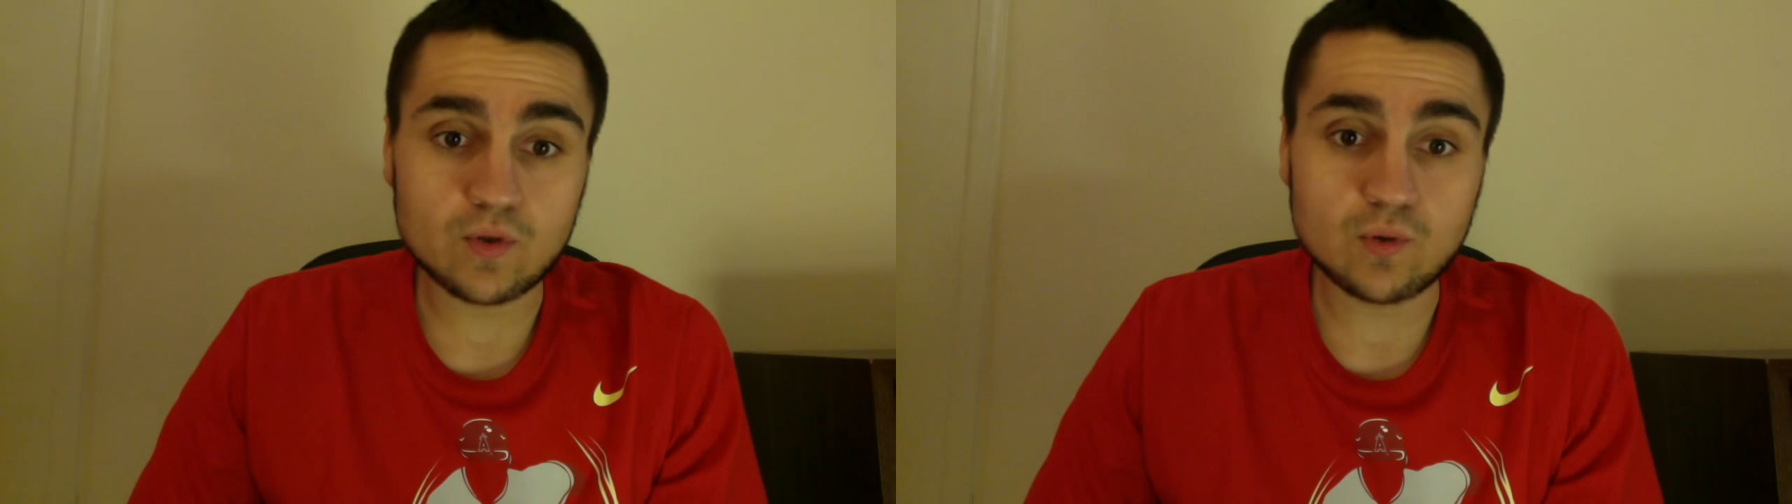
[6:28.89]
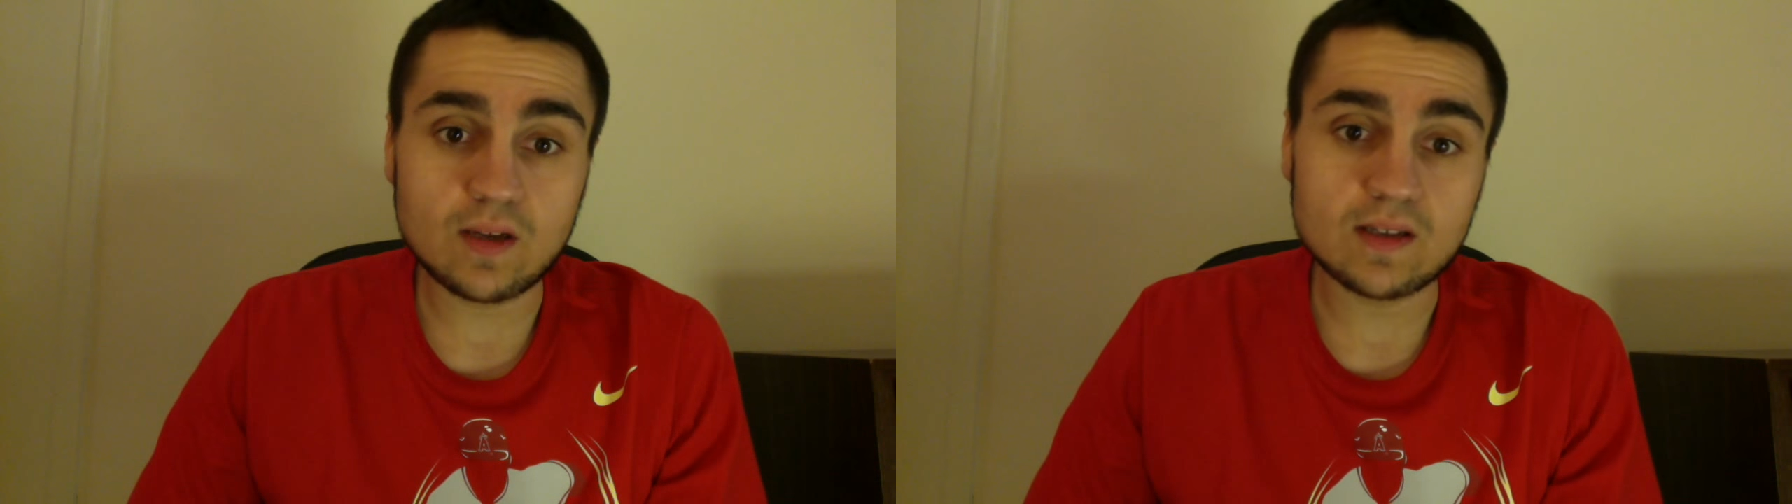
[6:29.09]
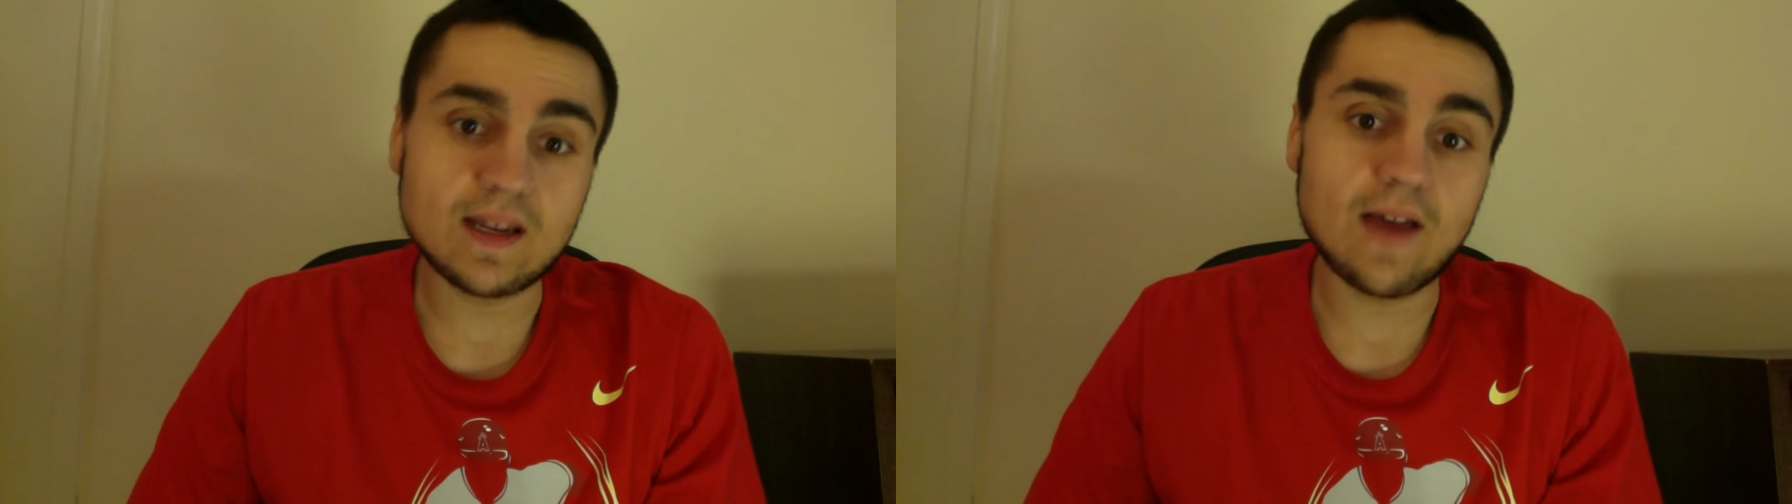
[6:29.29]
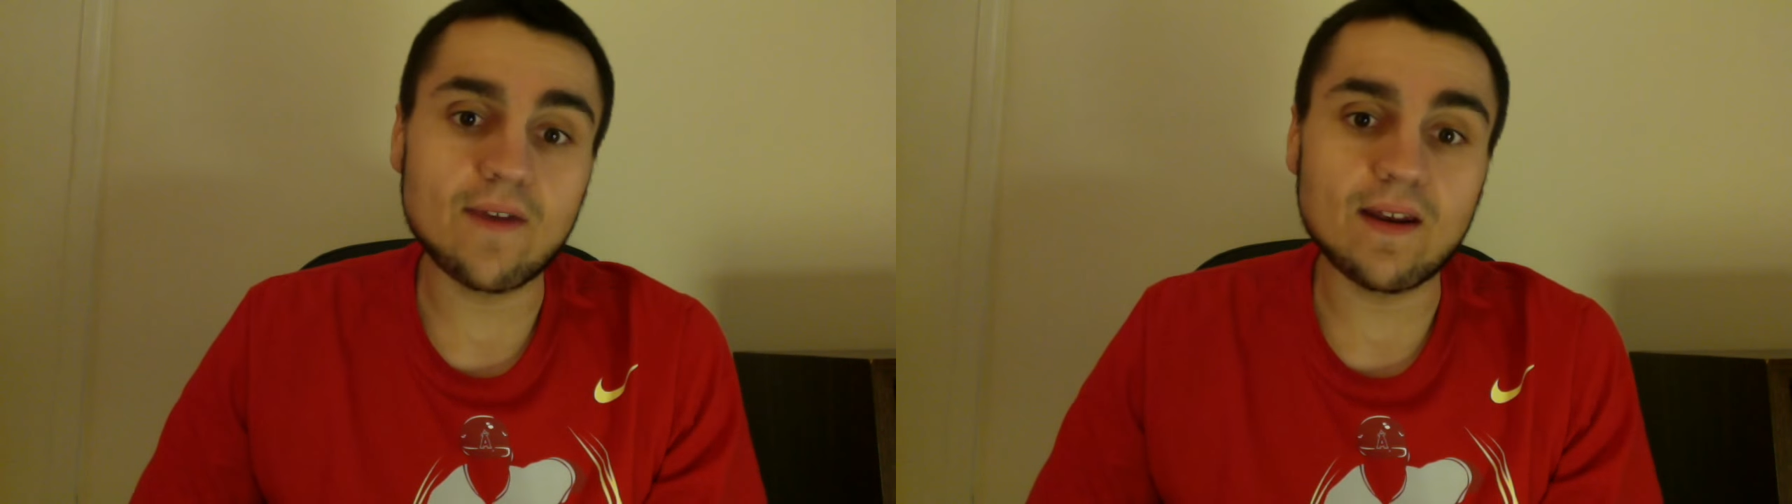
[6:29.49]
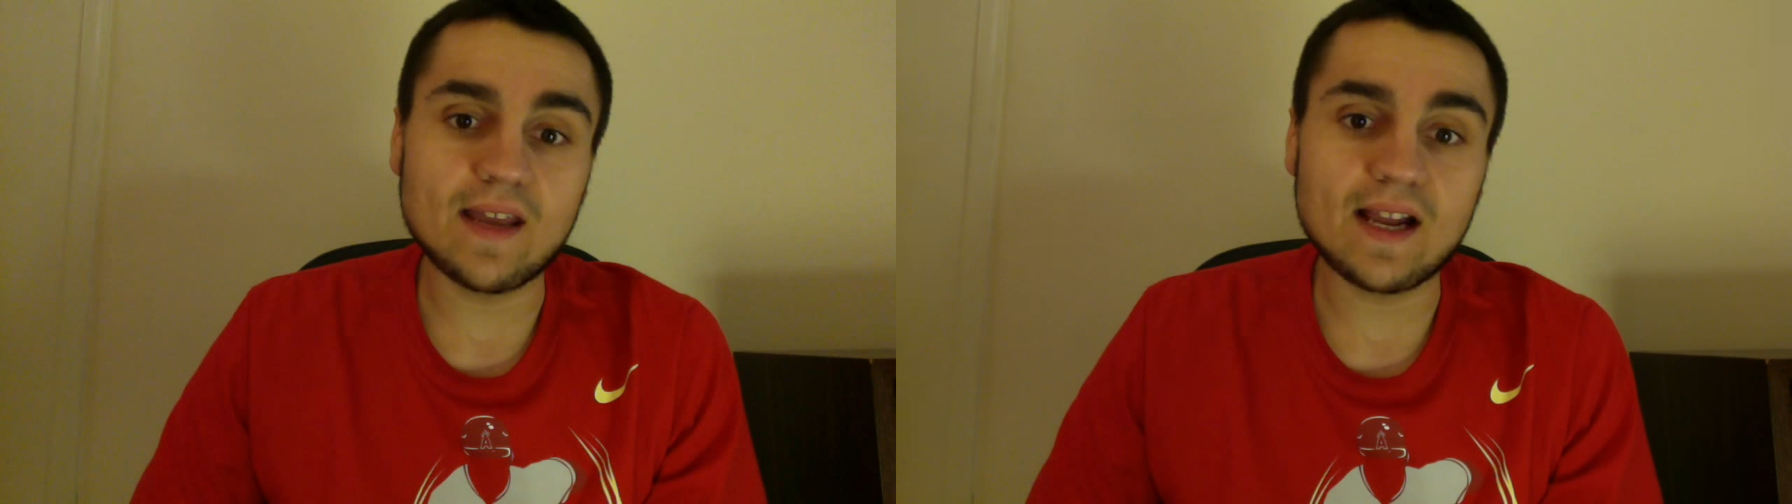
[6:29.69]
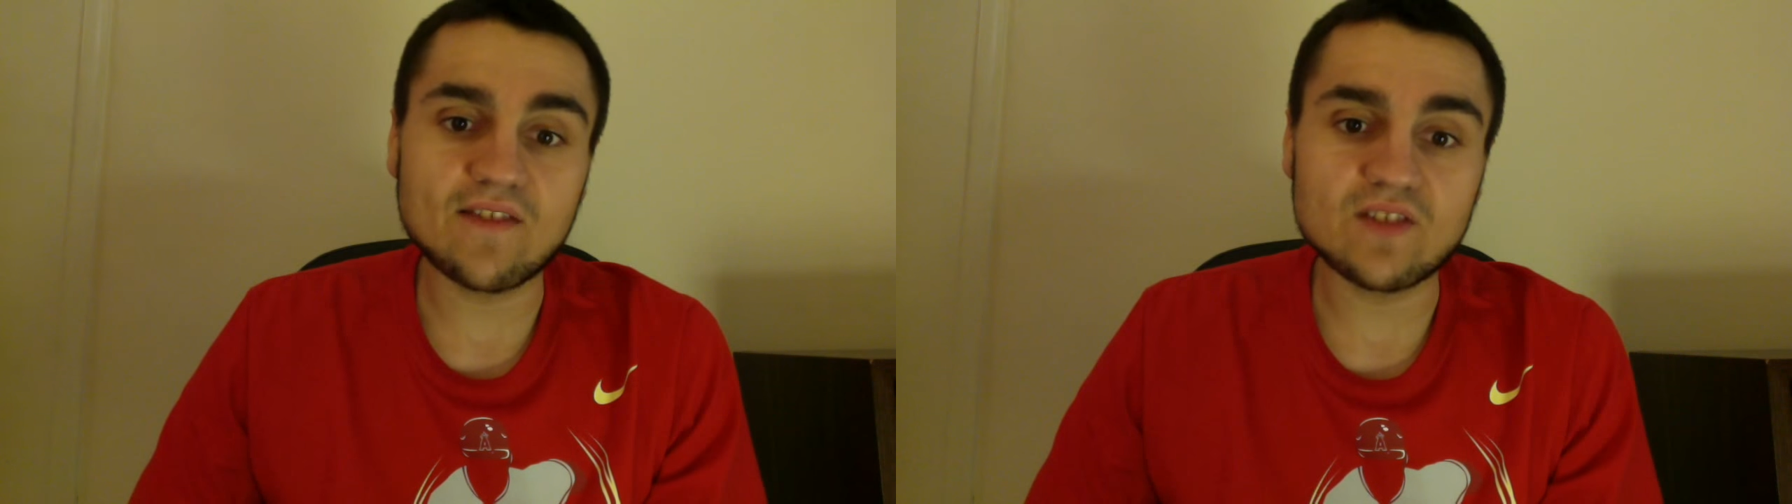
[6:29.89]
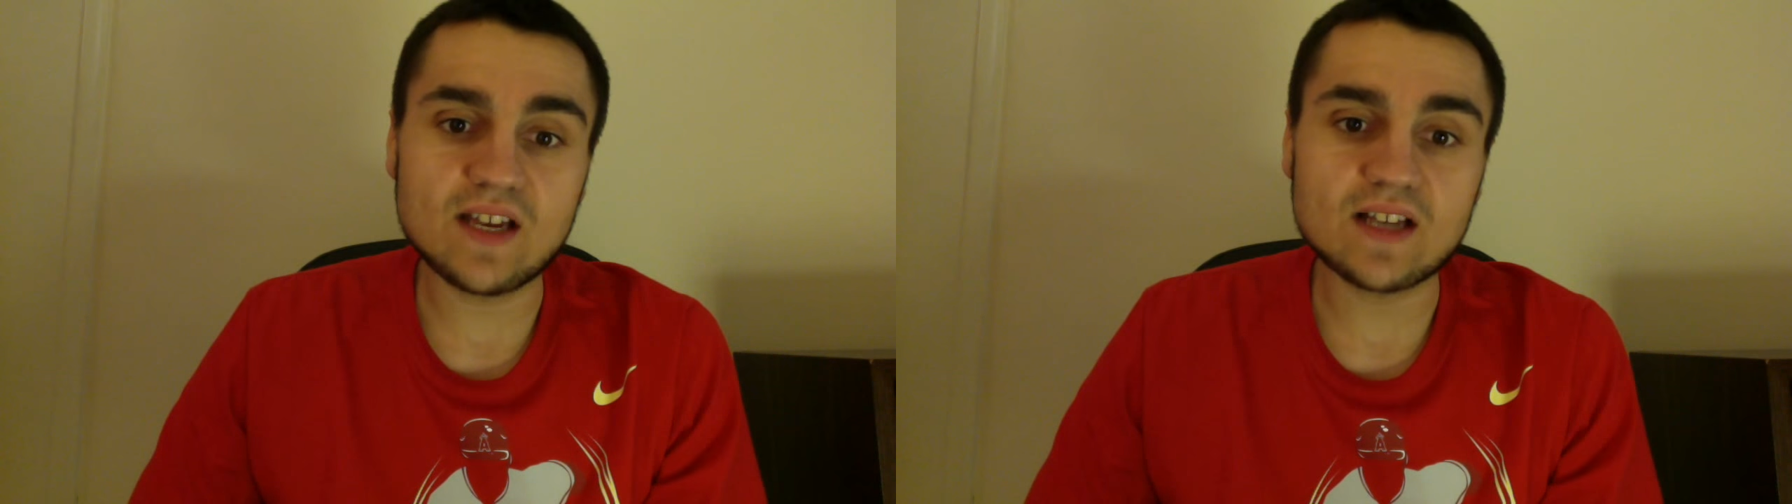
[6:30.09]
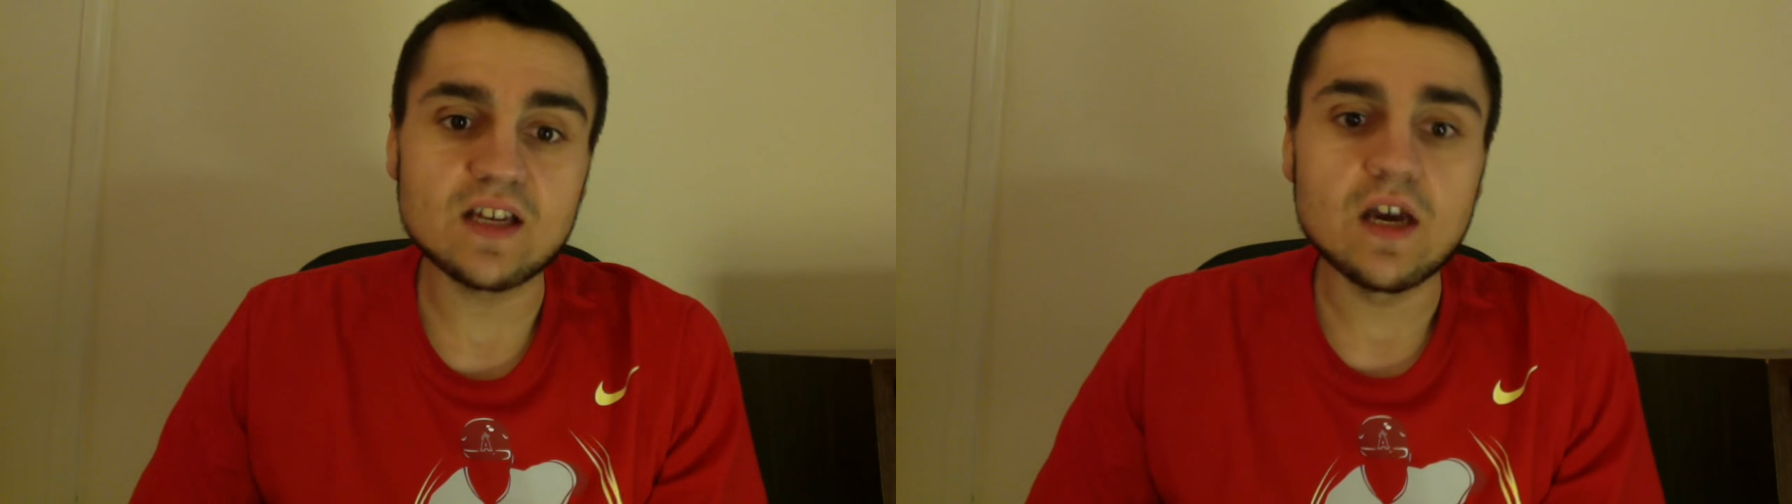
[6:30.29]
2009 when he had negative
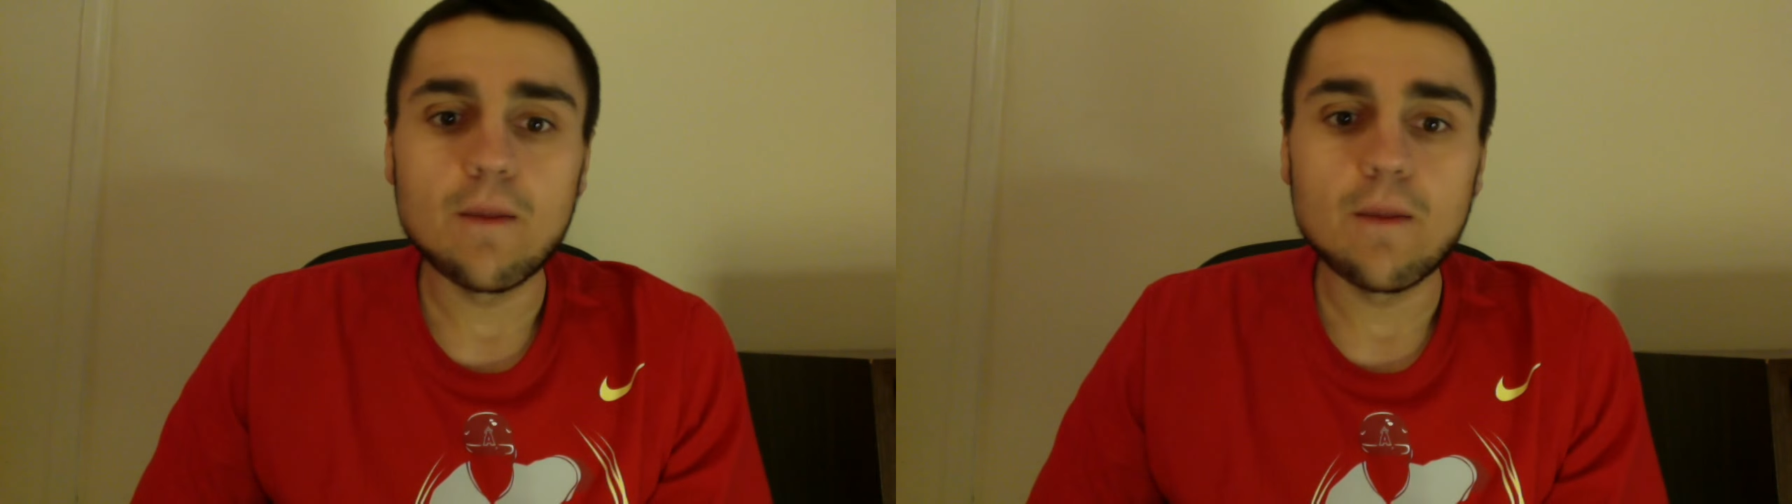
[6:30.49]
six.